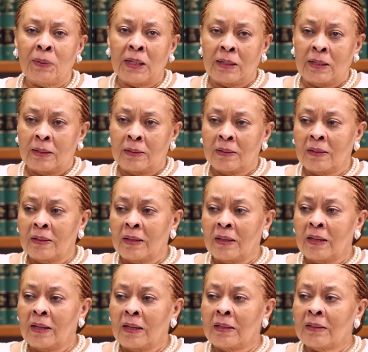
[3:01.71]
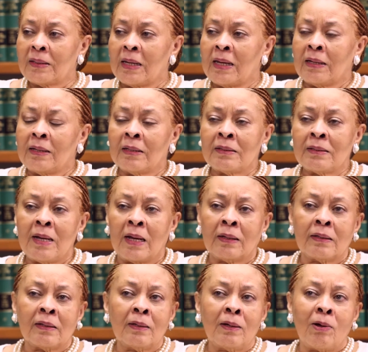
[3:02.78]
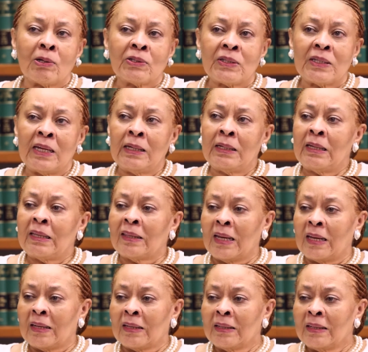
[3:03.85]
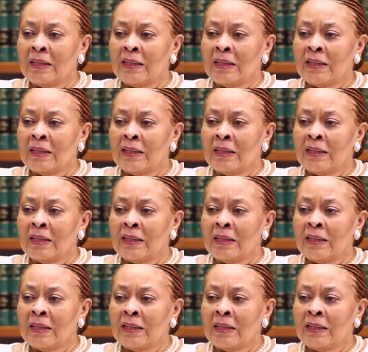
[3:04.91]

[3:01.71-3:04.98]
penny. He said, it's not going to cost anything.